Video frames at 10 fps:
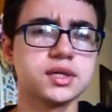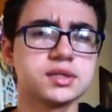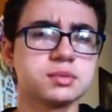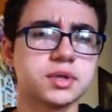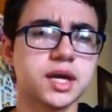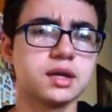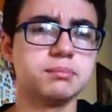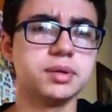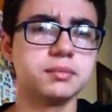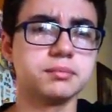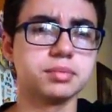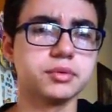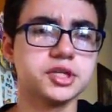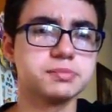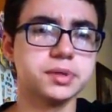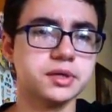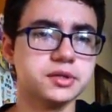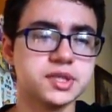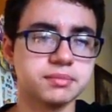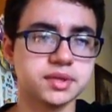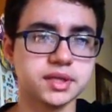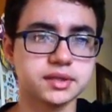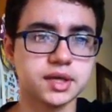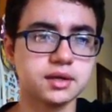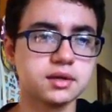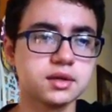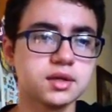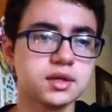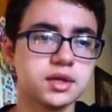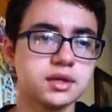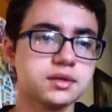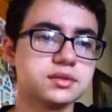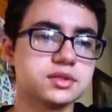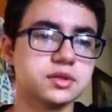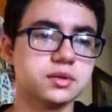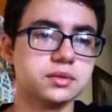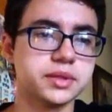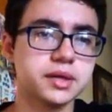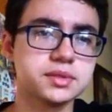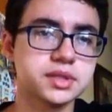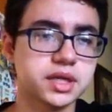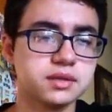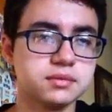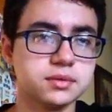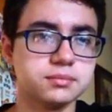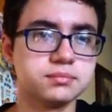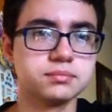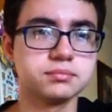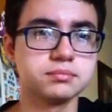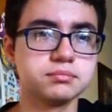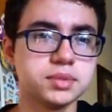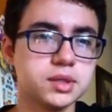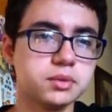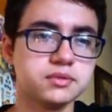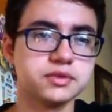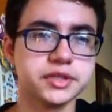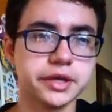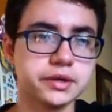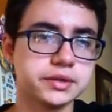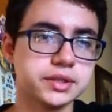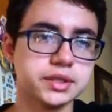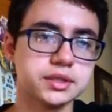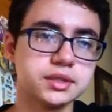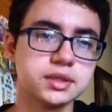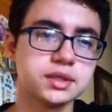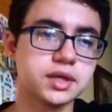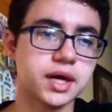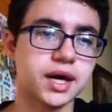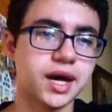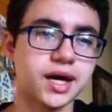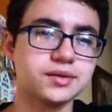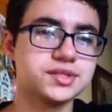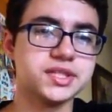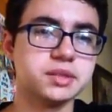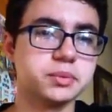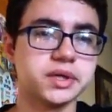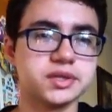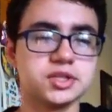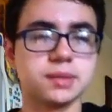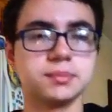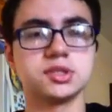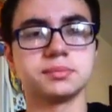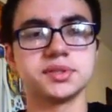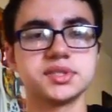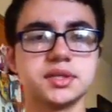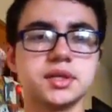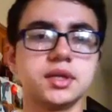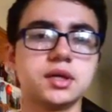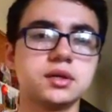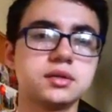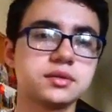some kind of bridge pin or something like that. So that was a kind of a big win for Darren Young. I don't see him winning the championship this Sunday, though.